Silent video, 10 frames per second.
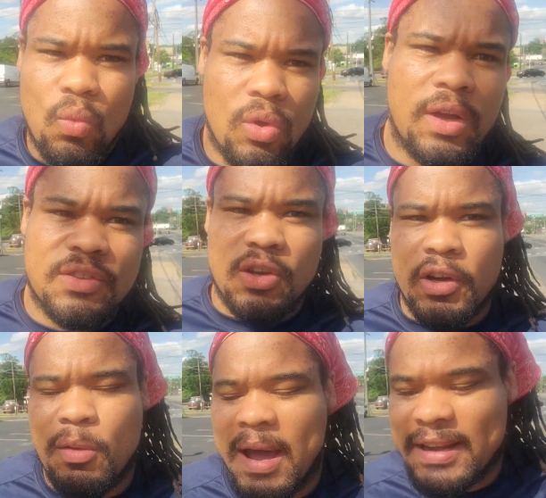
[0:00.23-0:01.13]
What's
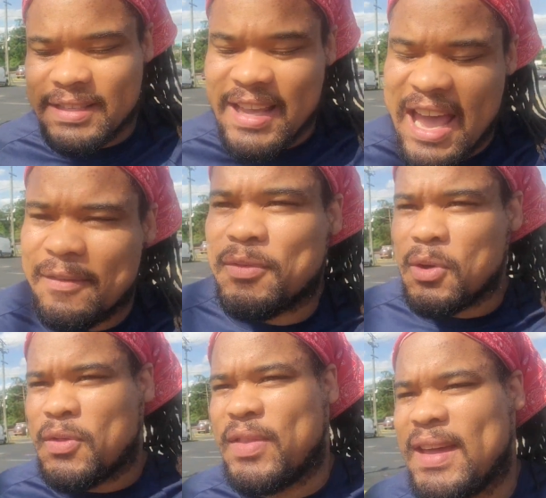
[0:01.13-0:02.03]
going on, everybody? This is
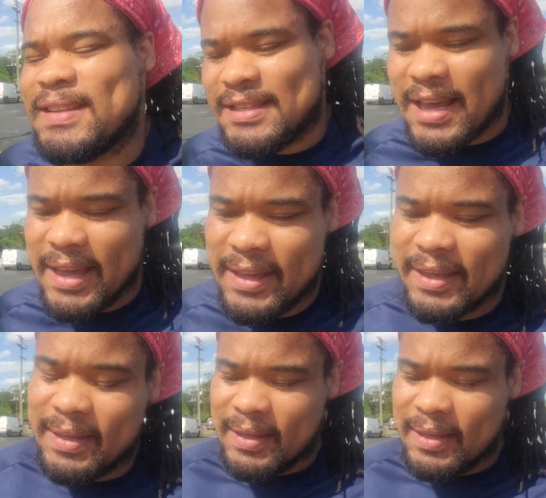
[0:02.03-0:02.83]
Afro Think Tank.